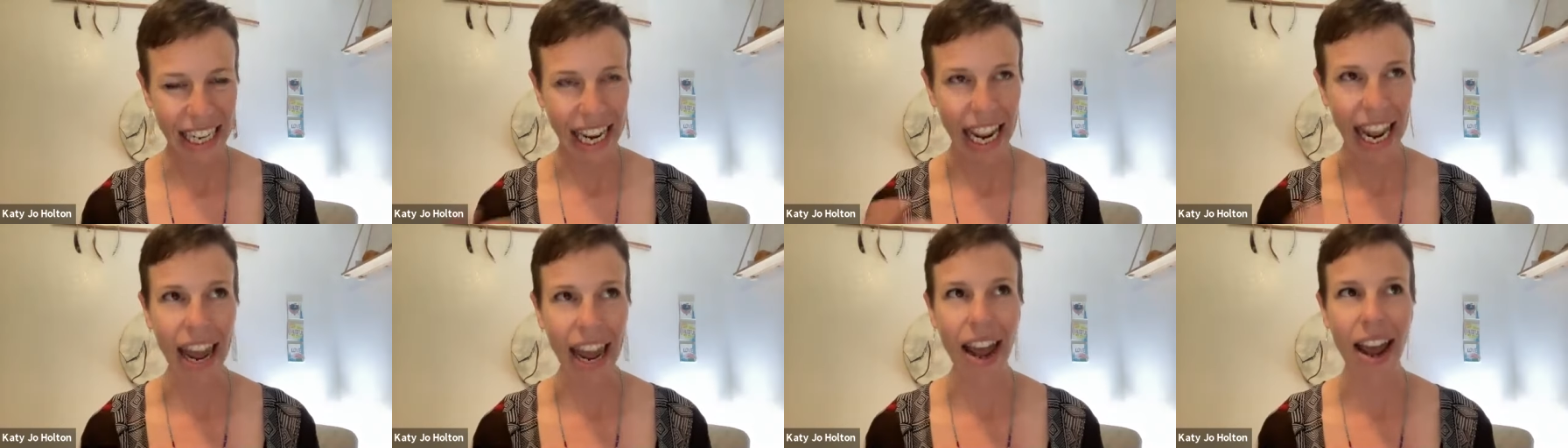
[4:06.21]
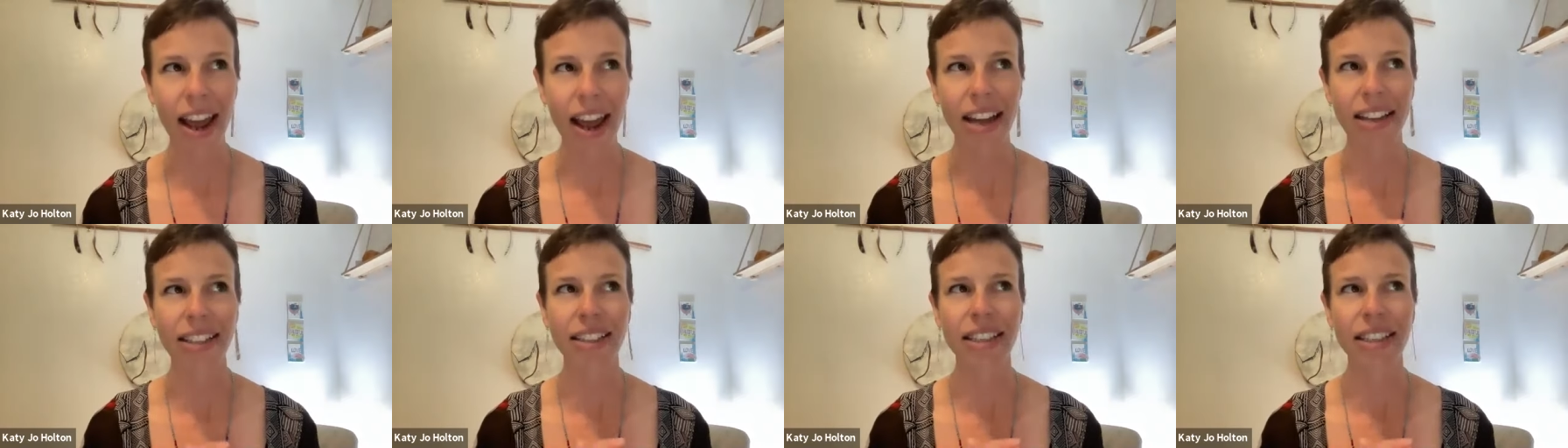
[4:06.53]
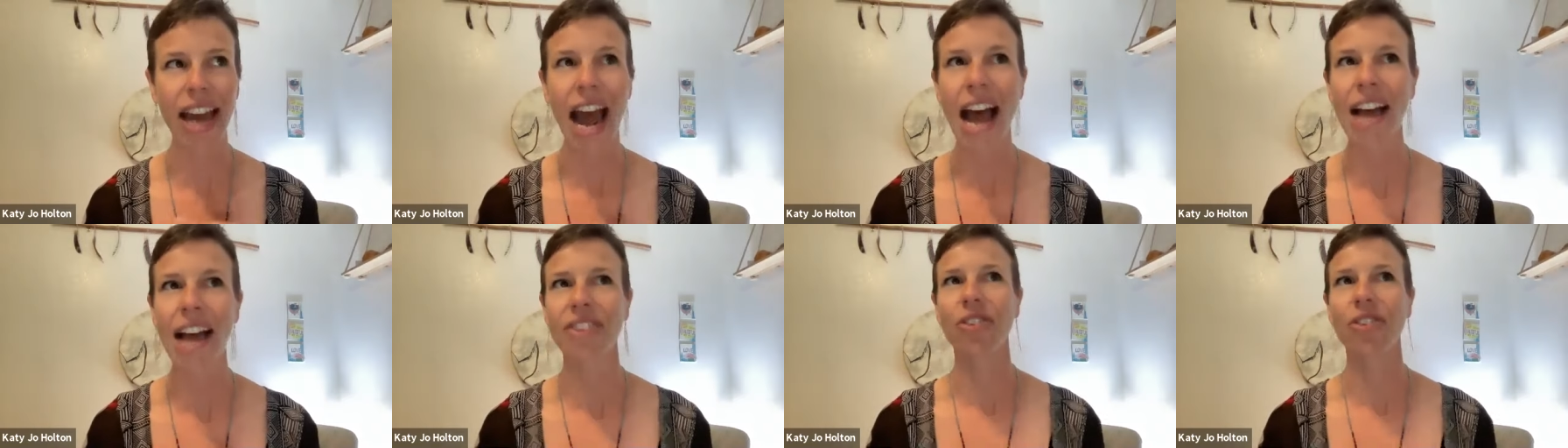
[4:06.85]
And
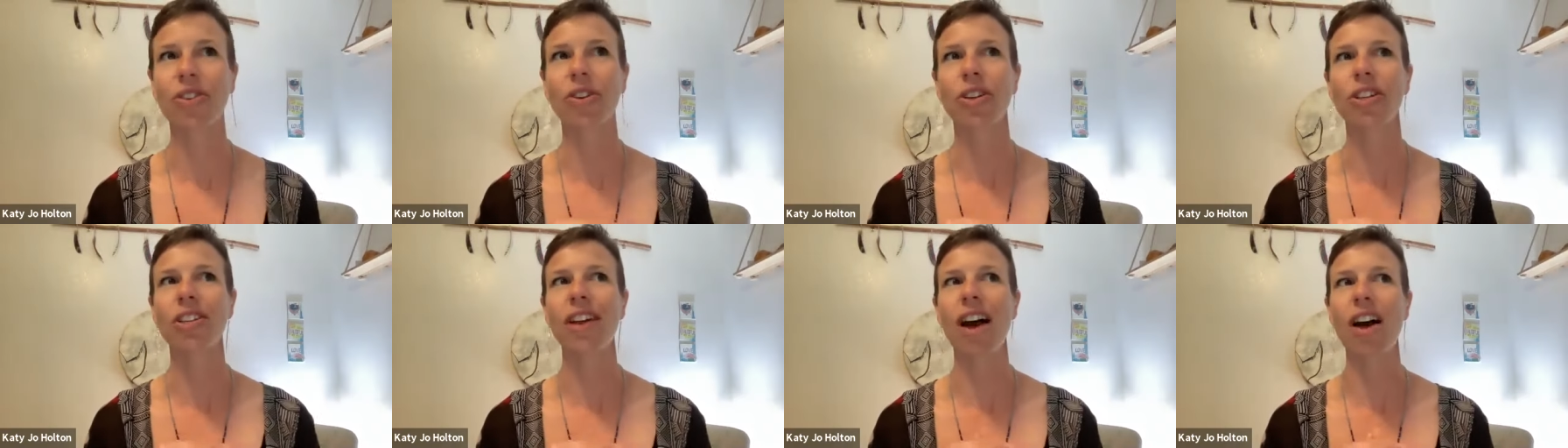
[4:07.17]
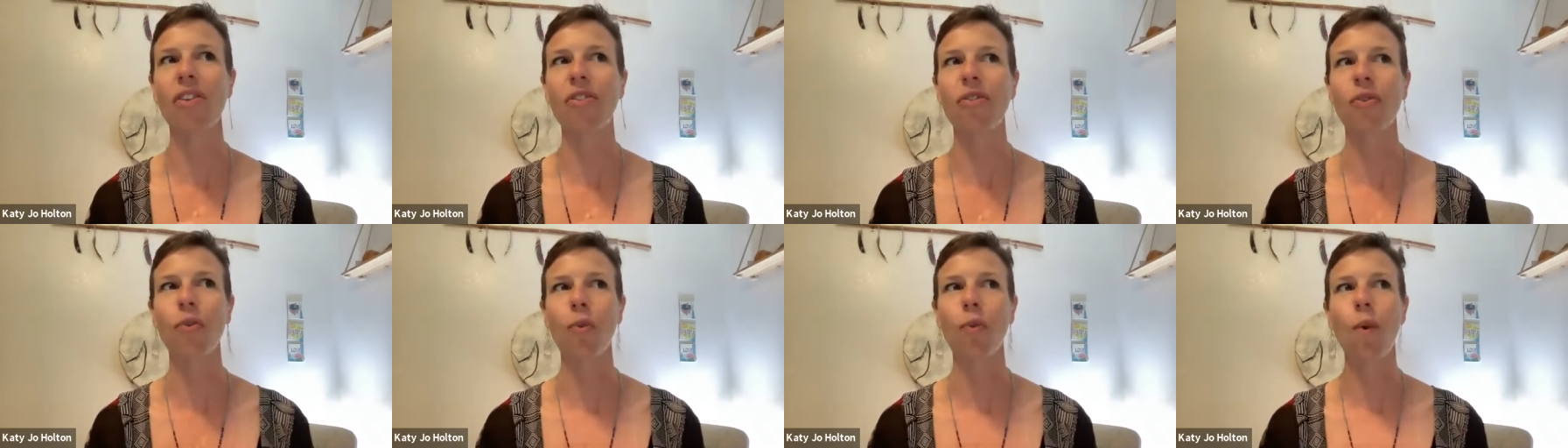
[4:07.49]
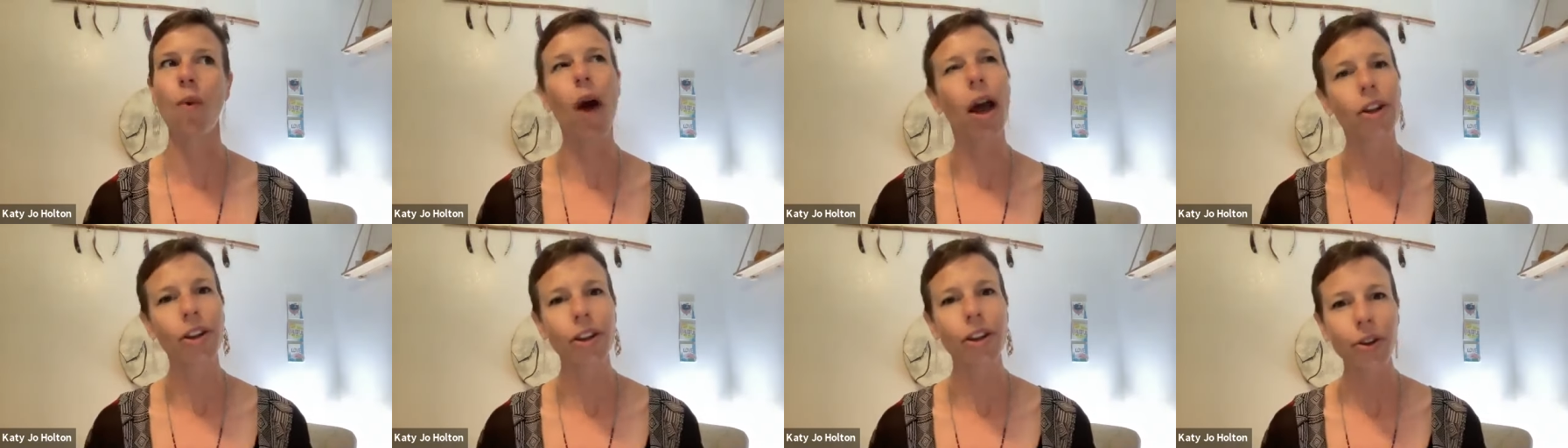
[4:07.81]
ask yourself,
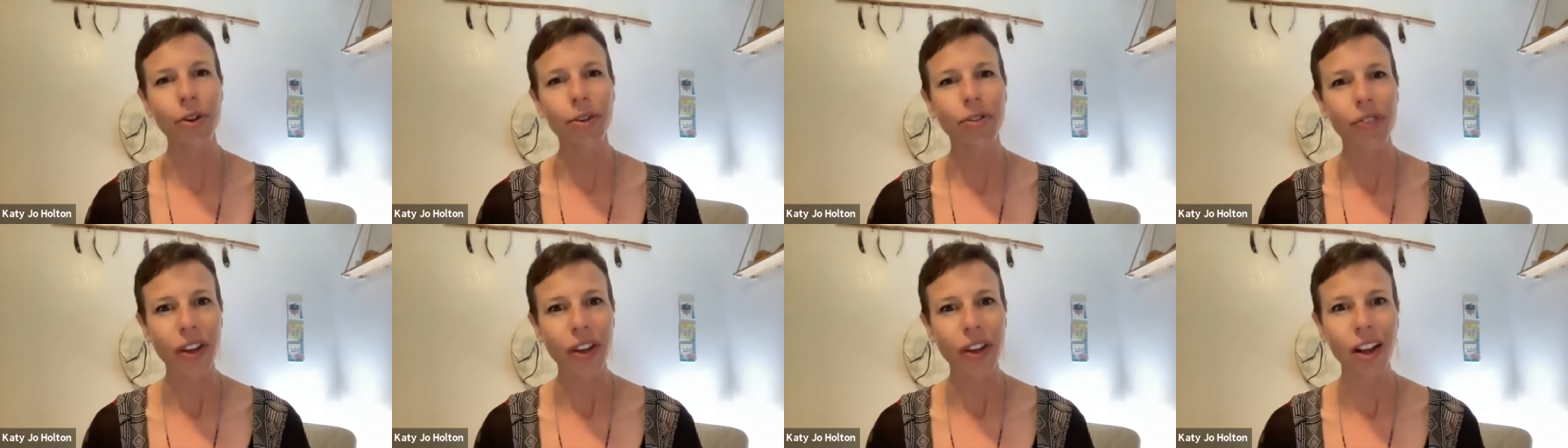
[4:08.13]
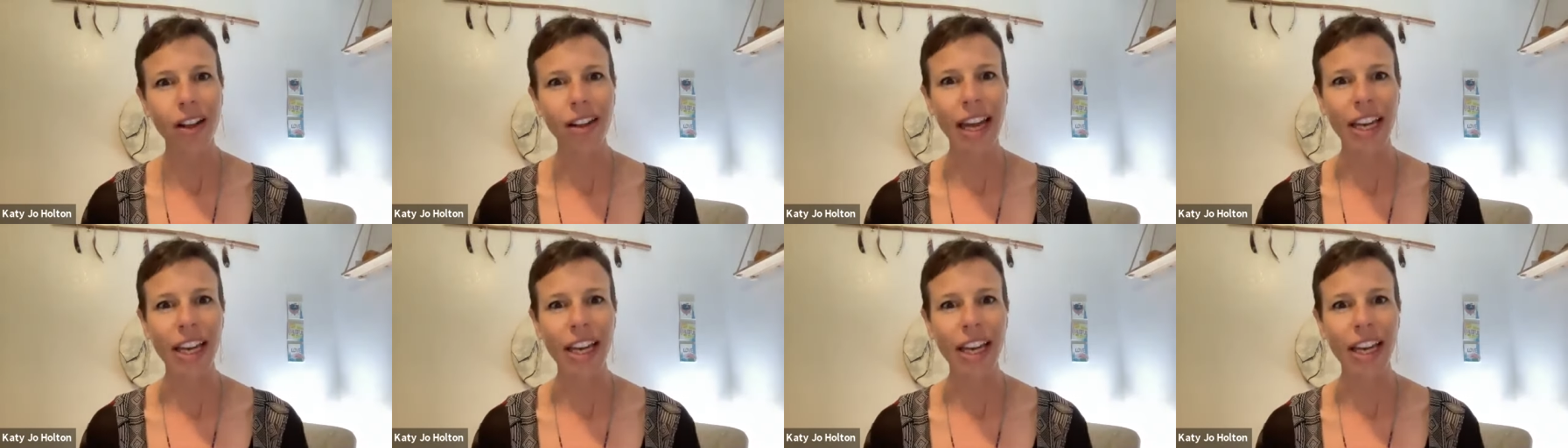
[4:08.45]
what do you feel